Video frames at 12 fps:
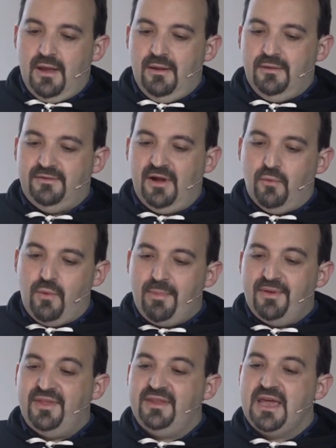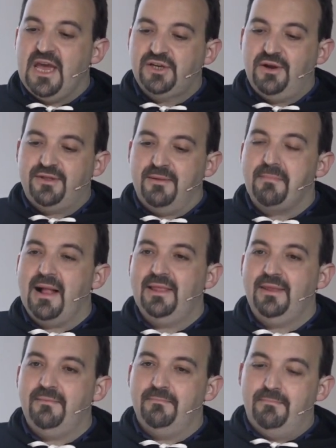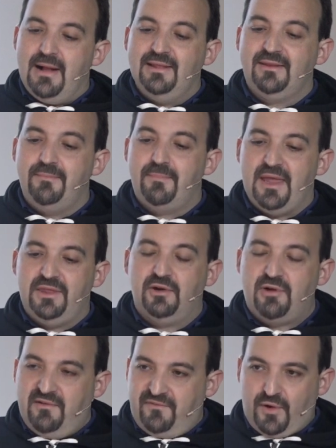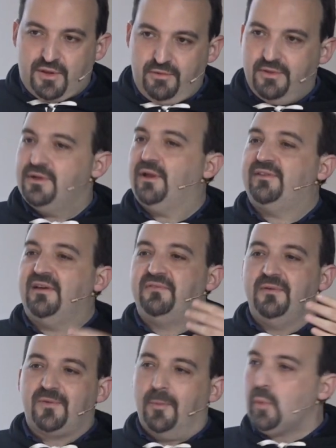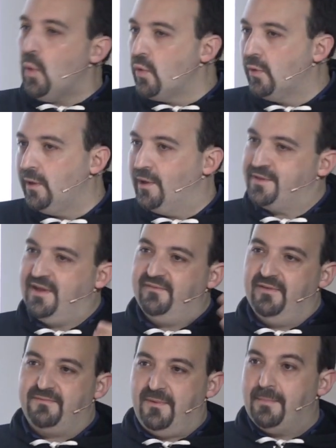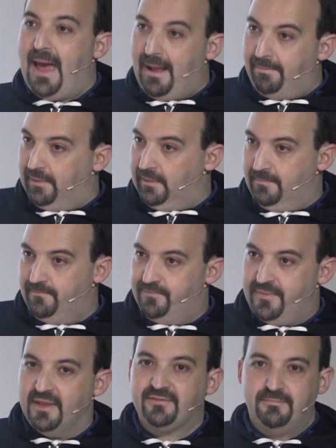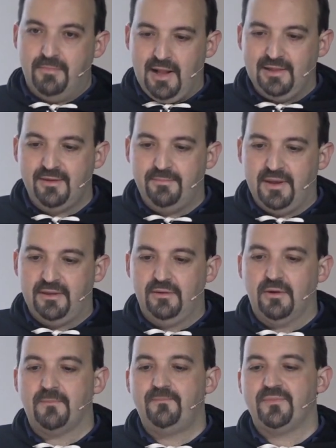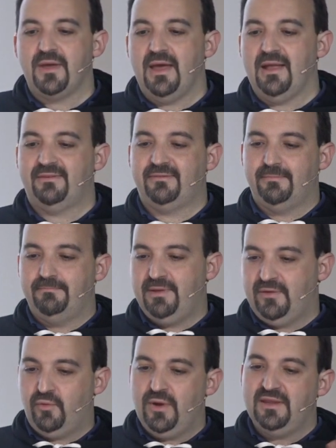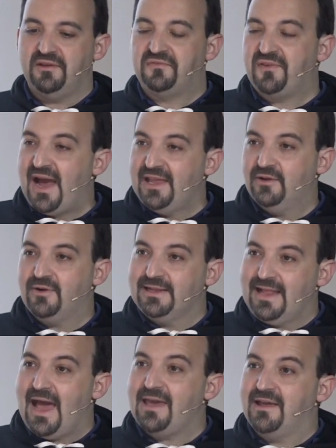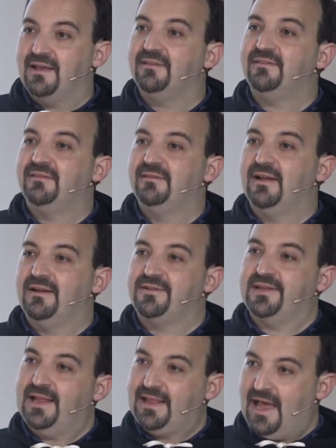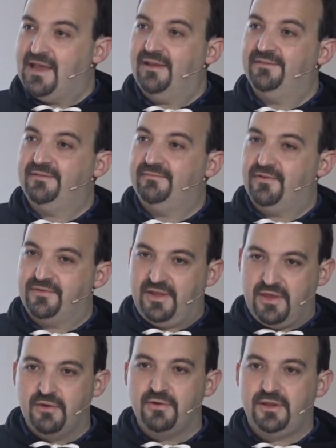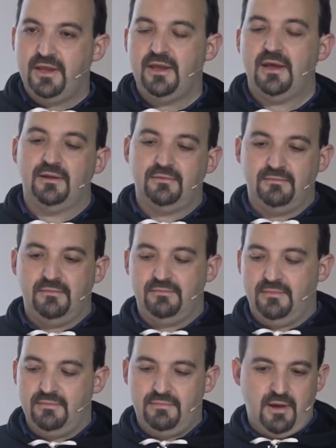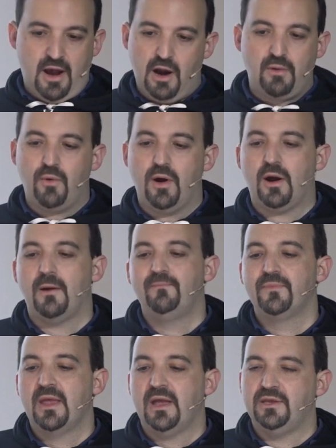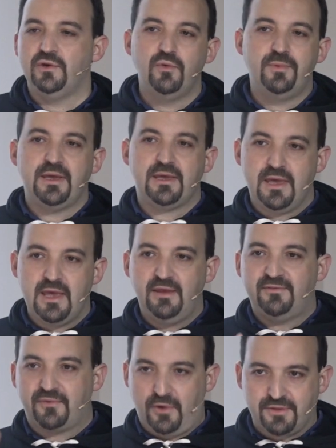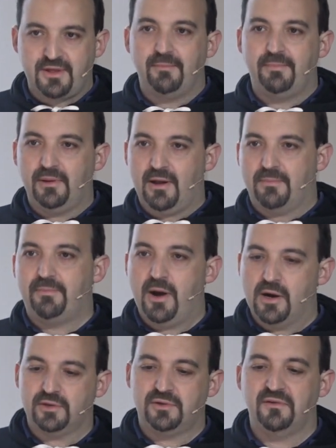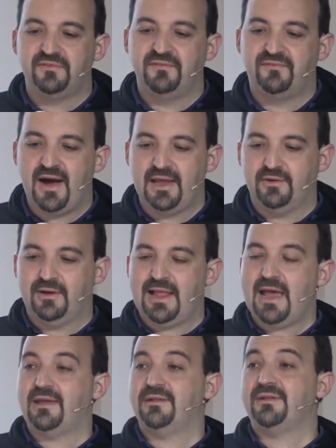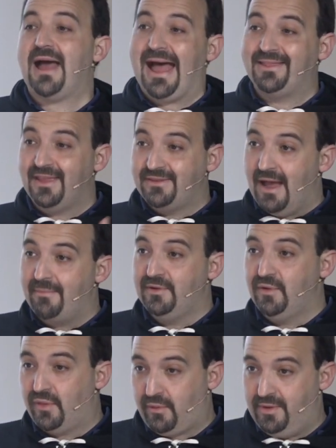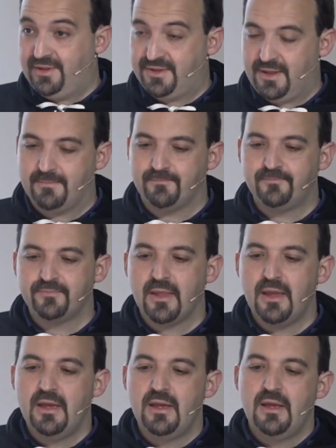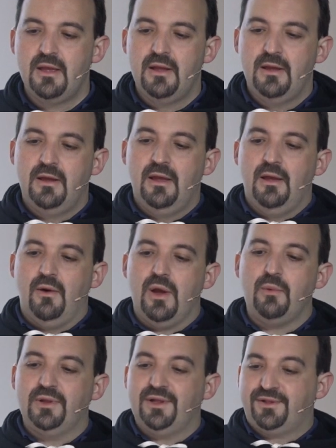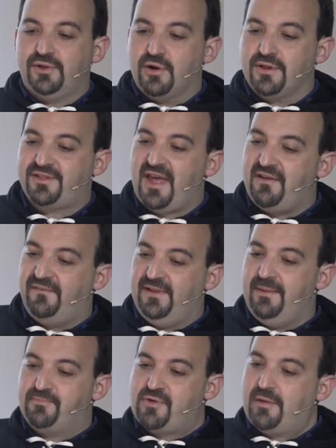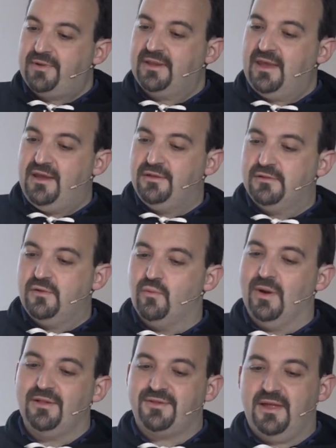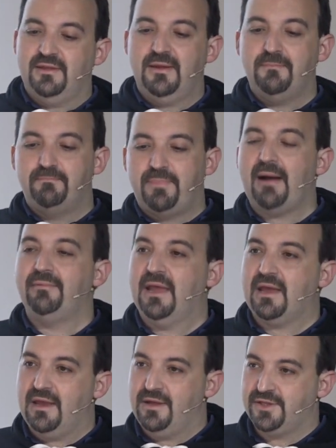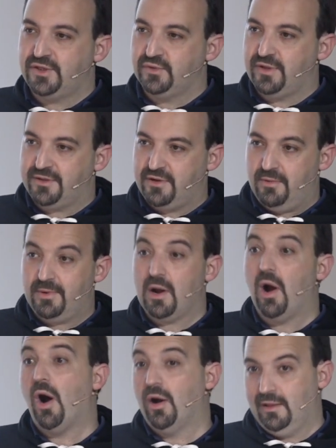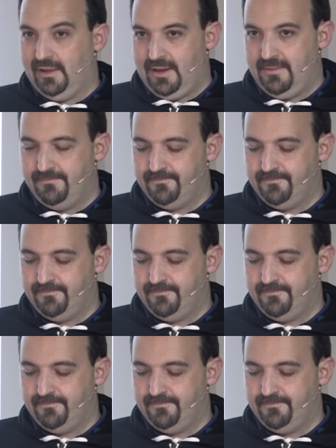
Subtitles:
So web authentication is a multi-vendor effort. So it's not something from Google or something from Apple. It's multi-vendor. It's between the FIDO Alliance, there is an alliance for security and hardware. YubiKeys, for example, are part of the FIDO Alliance, and the W3C. It will store safely private keys while sending public keys to the server only.